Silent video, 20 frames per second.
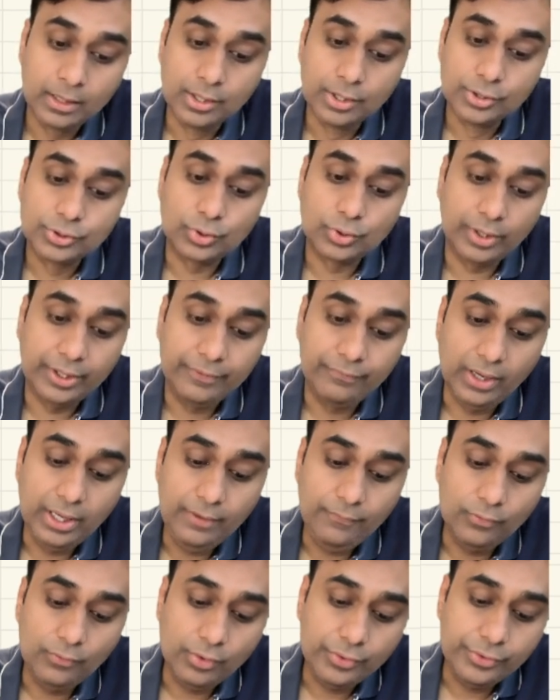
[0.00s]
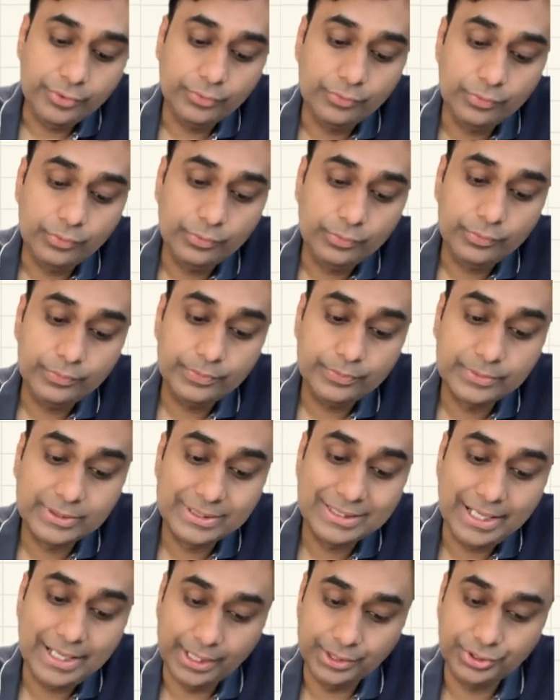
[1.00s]
So if I want to
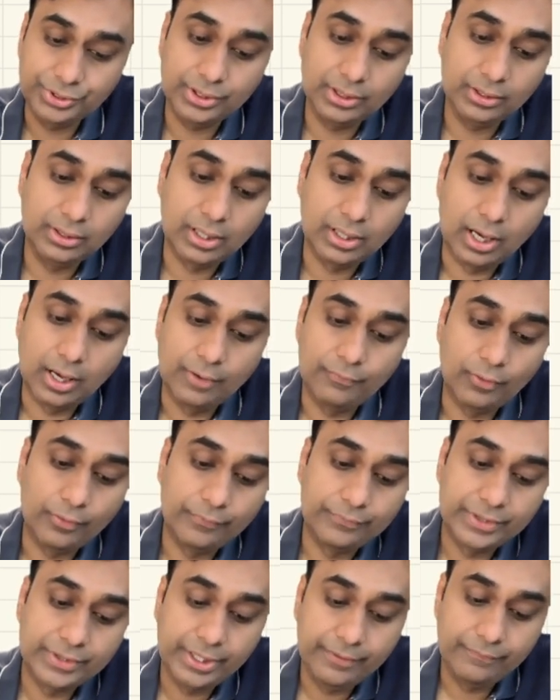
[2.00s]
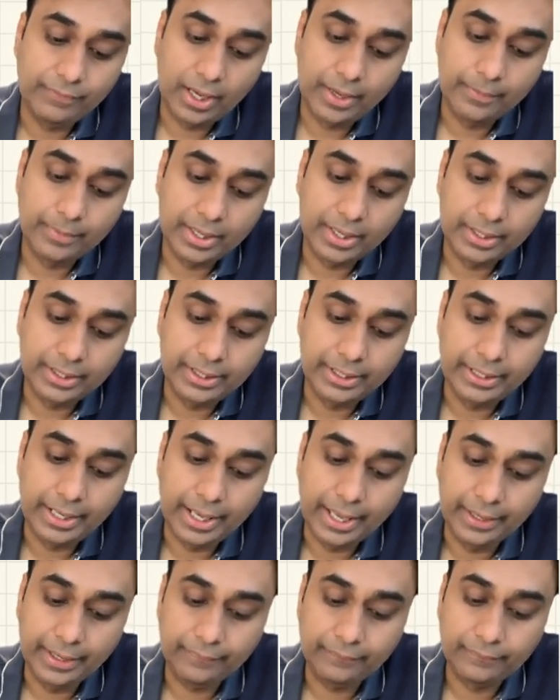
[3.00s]
sketch the graph of dy by
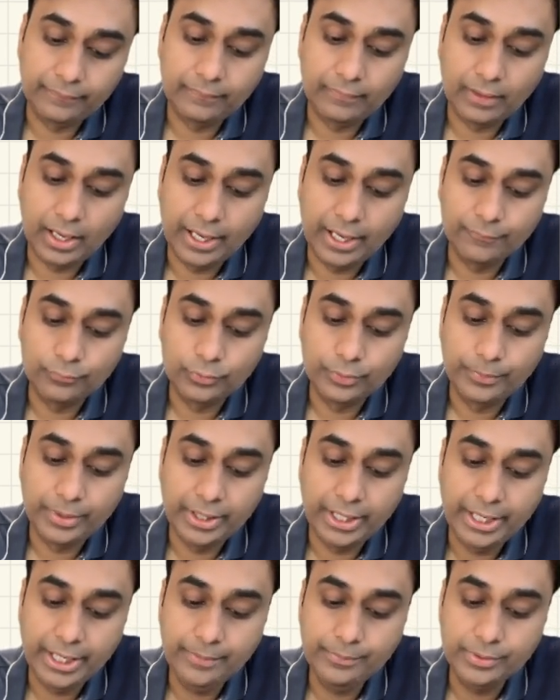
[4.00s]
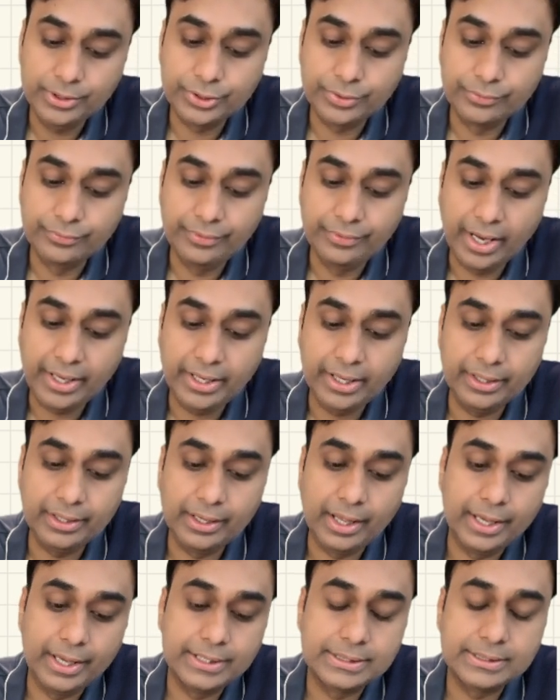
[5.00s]
dx, I would be able to
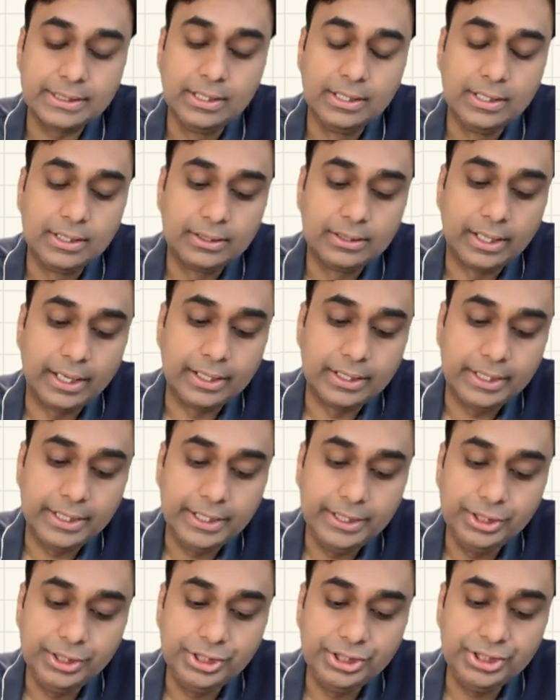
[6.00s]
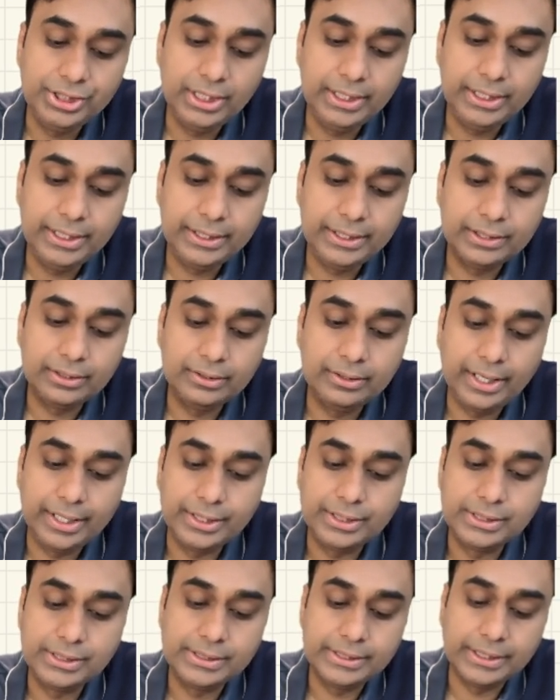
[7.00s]
recognize that initially the
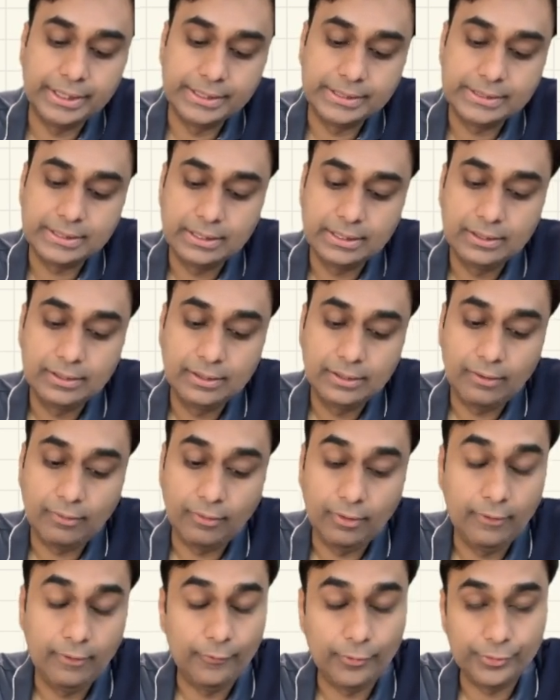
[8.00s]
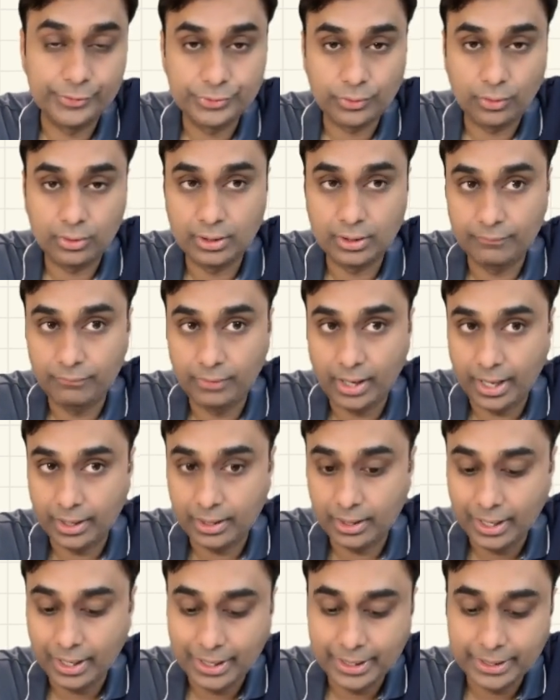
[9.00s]
gradient is a horizontal flat
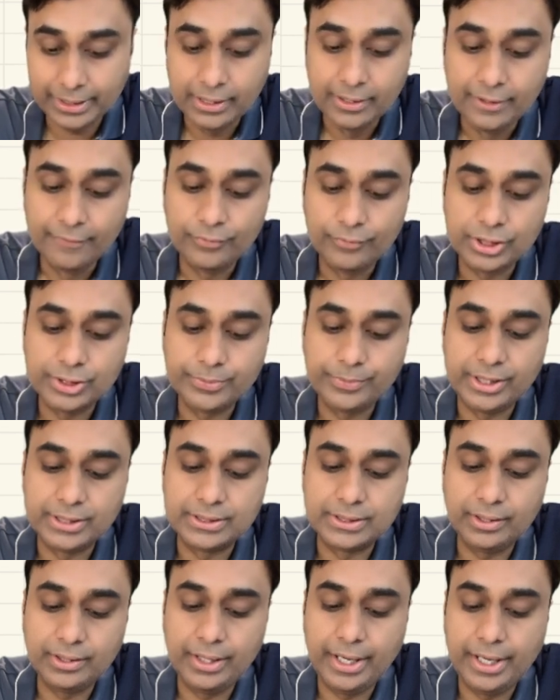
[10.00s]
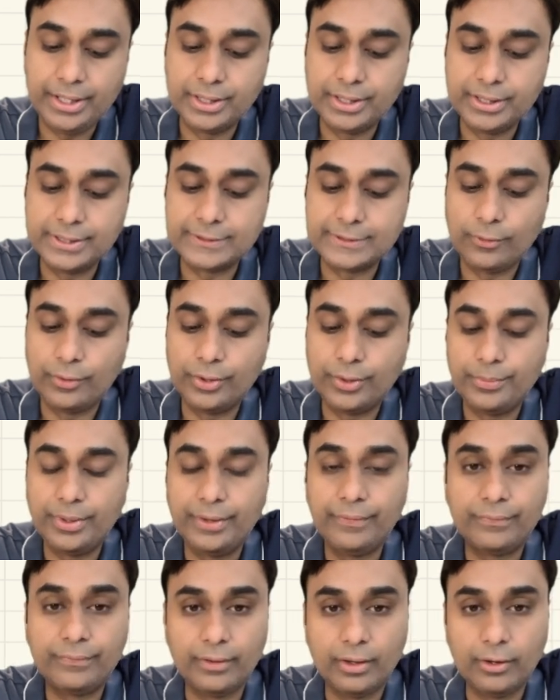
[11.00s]
line, which means the gradient is going to be
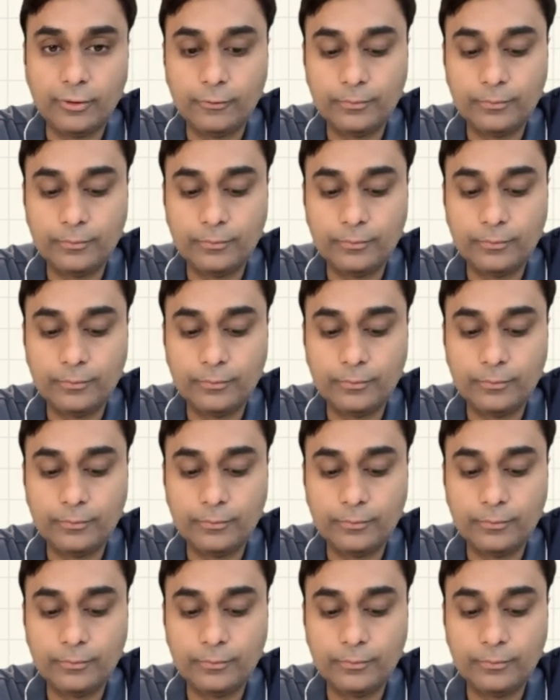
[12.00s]
0.